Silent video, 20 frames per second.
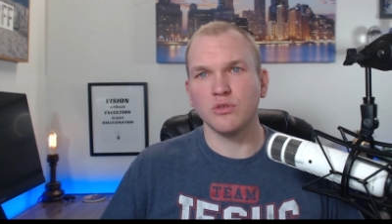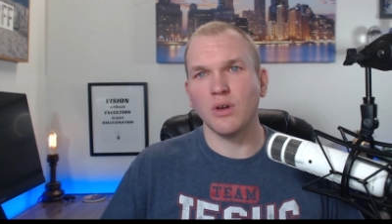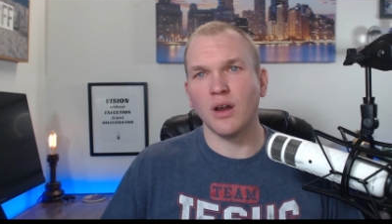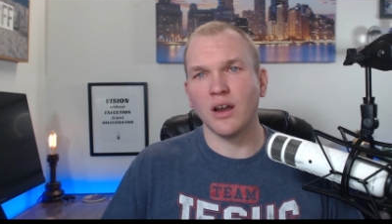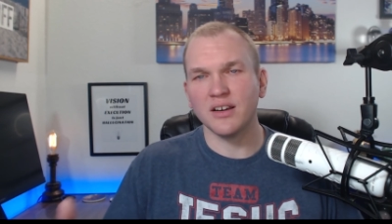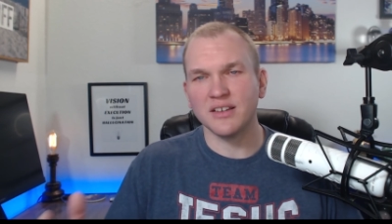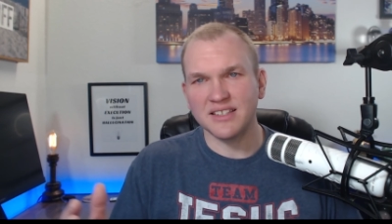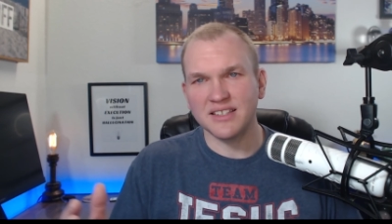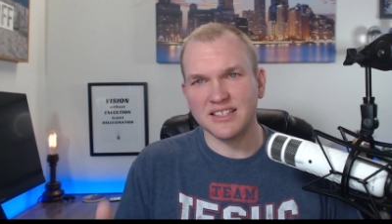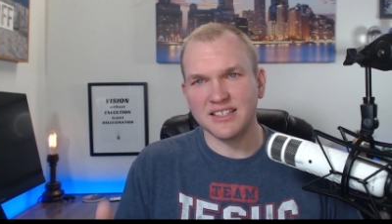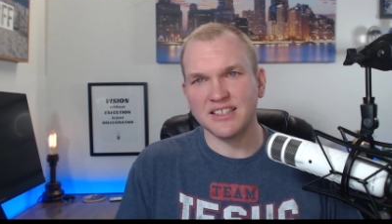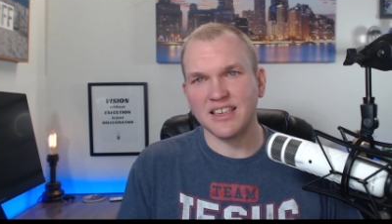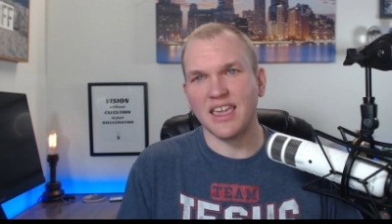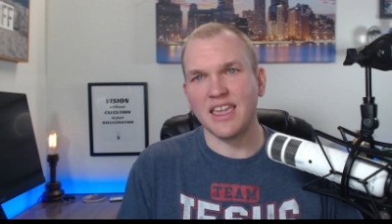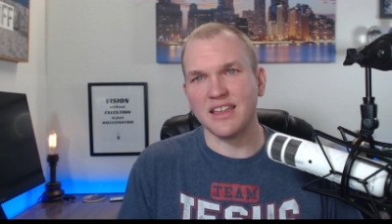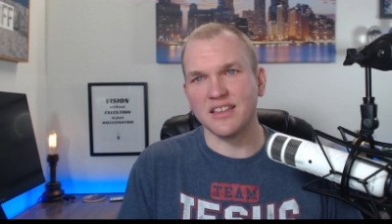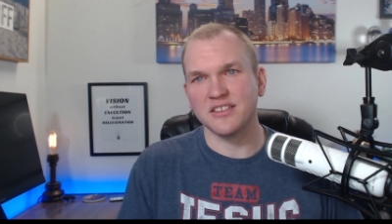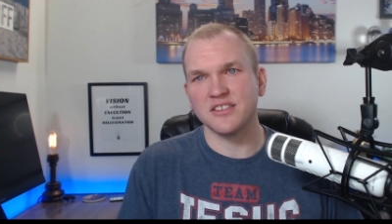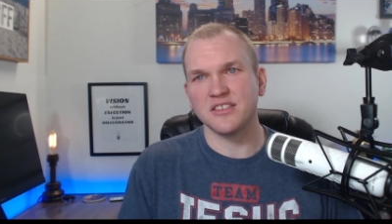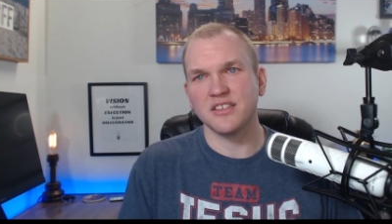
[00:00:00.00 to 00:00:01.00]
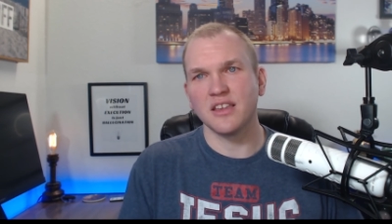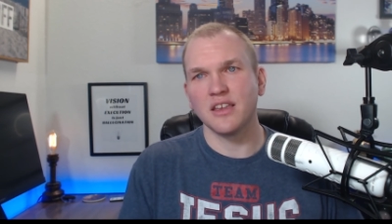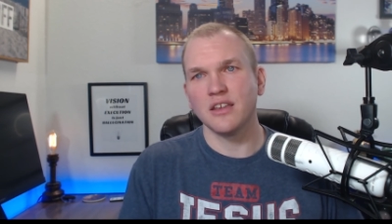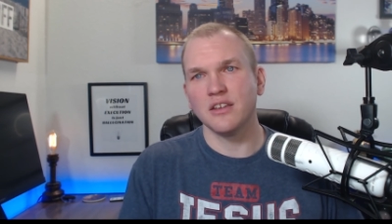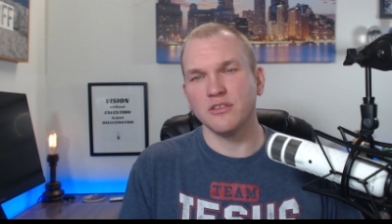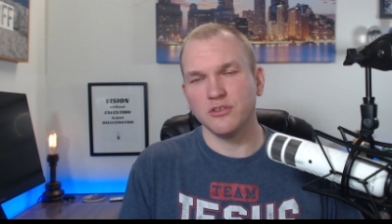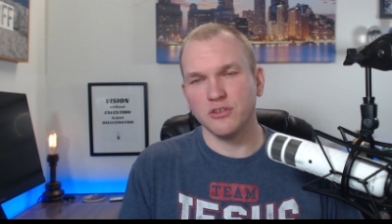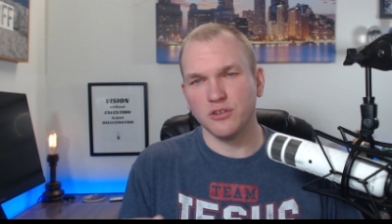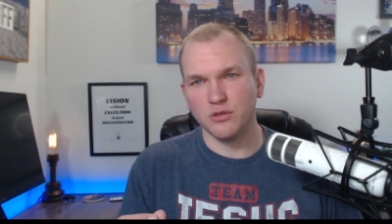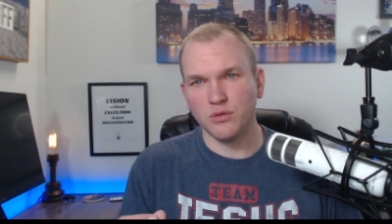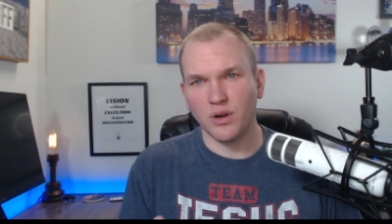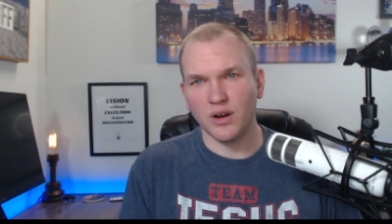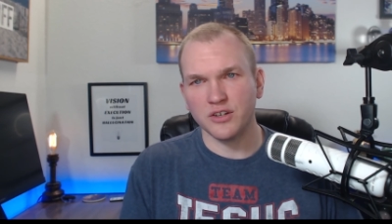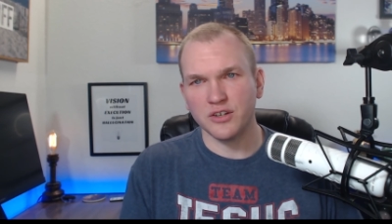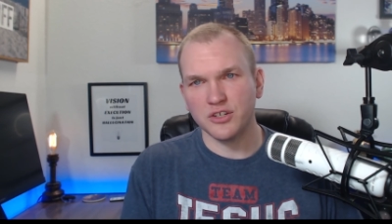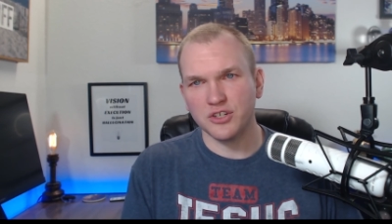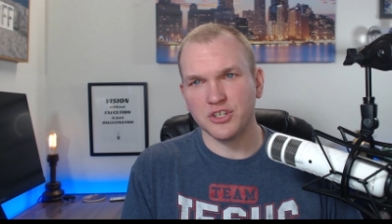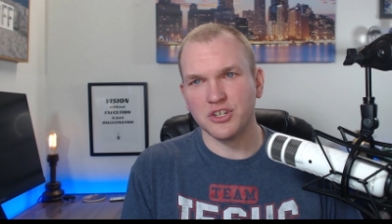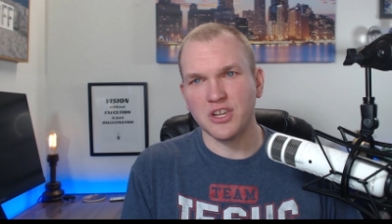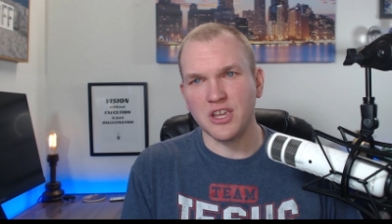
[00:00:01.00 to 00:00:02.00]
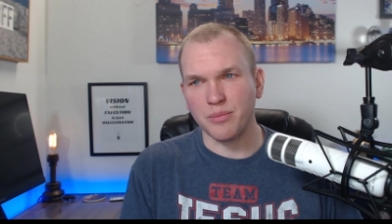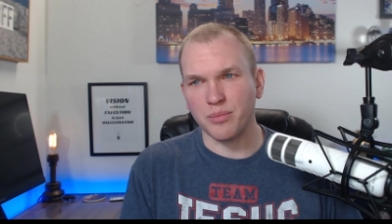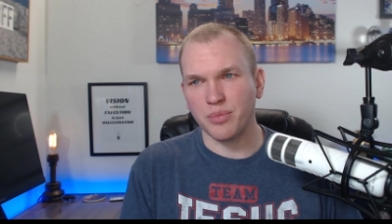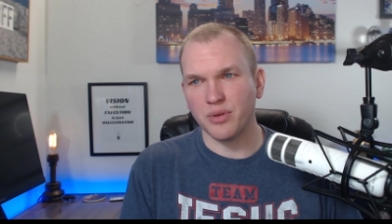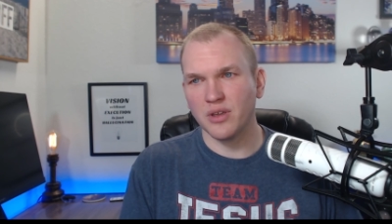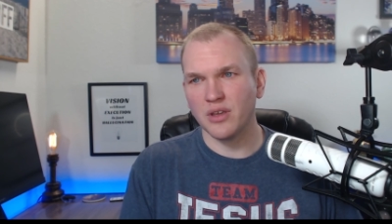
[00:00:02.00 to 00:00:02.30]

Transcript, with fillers: our saints, to our sheep,